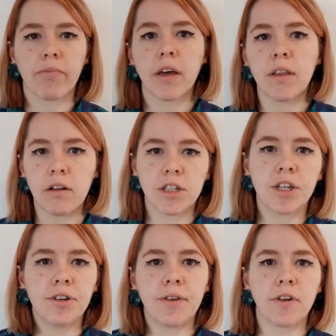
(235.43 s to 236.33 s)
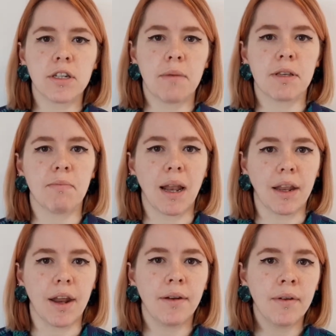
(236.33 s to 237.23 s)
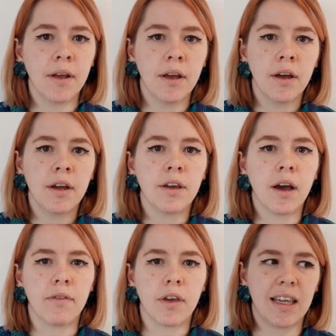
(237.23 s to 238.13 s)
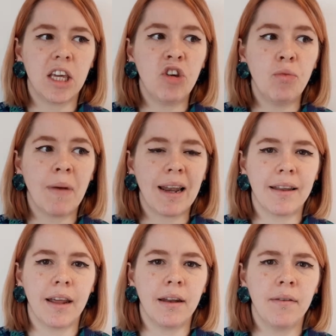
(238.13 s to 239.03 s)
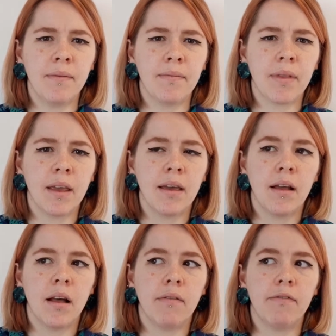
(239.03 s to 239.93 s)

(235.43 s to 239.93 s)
There are two different types of melanin. You have eumelanin and